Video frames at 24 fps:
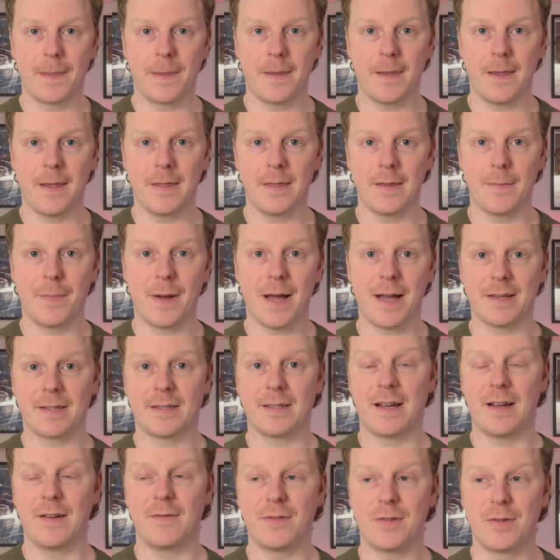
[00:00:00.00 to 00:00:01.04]
in the past,
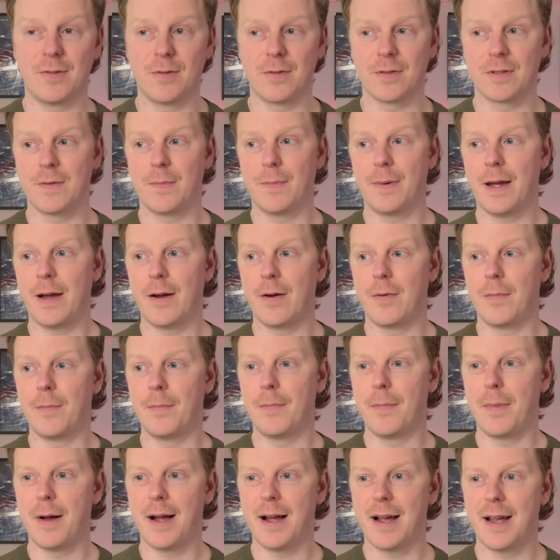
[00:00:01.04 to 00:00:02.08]
I have talked about
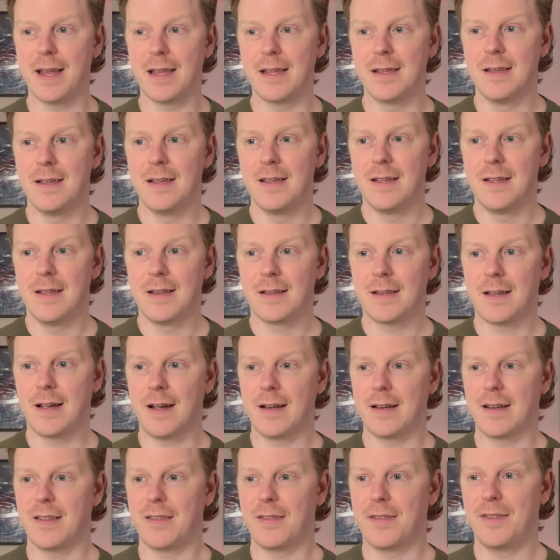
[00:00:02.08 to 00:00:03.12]
my
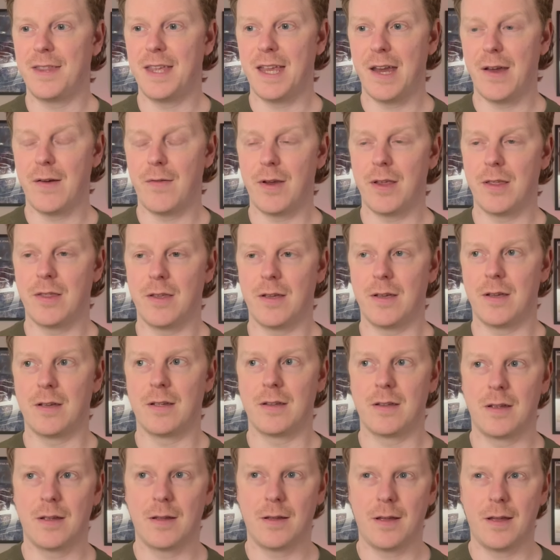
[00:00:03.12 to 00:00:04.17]
kind of theory
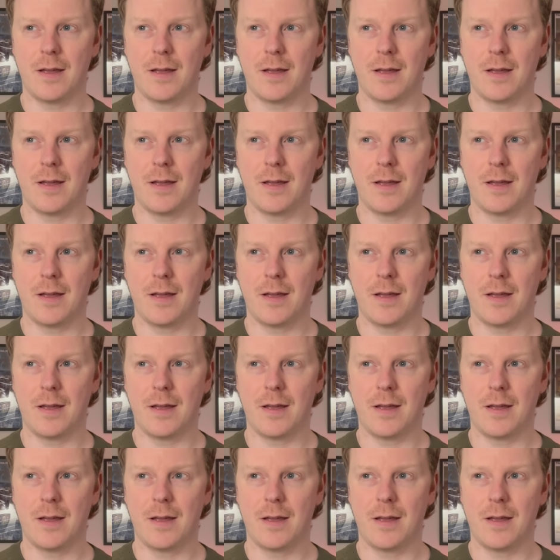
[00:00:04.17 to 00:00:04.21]
that